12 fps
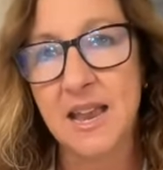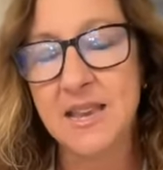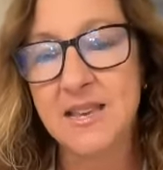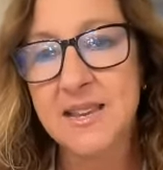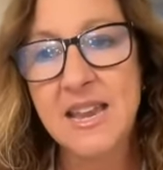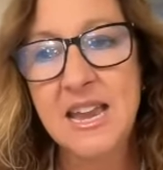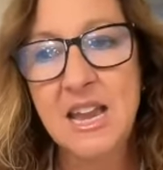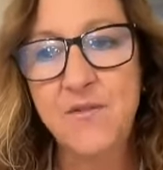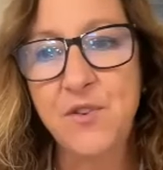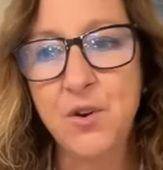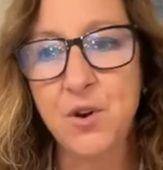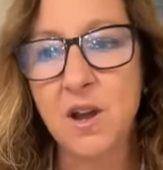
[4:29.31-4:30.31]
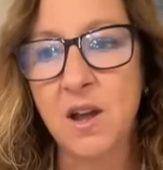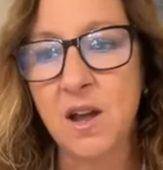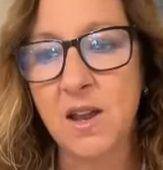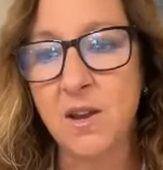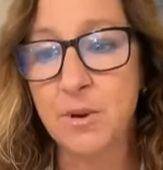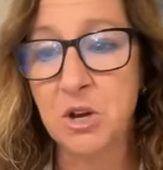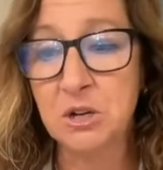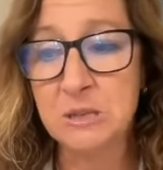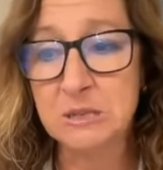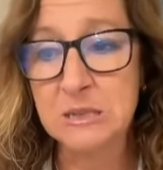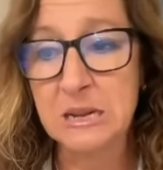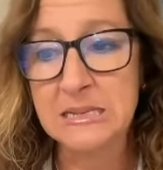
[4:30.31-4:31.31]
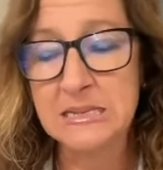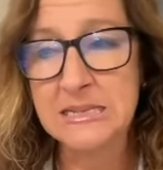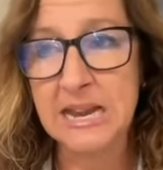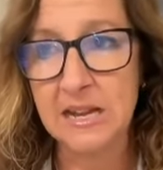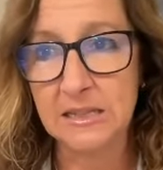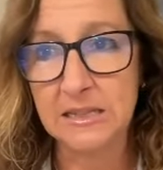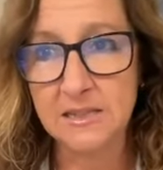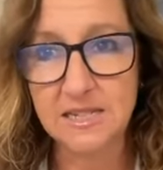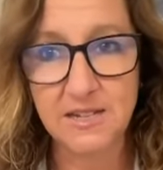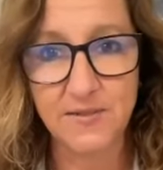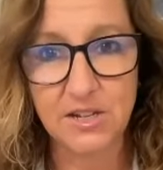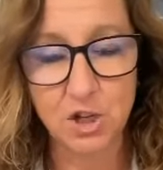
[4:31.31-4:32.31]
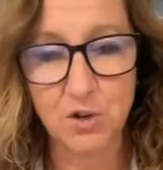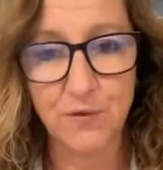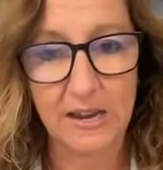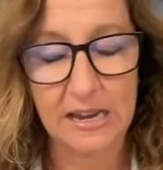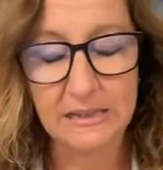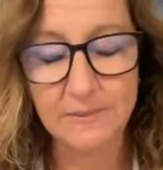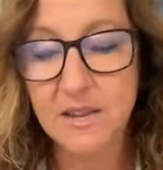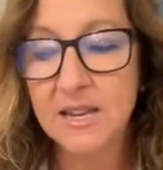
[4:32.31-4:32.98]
And if you're an America's Got Talent TV show fan,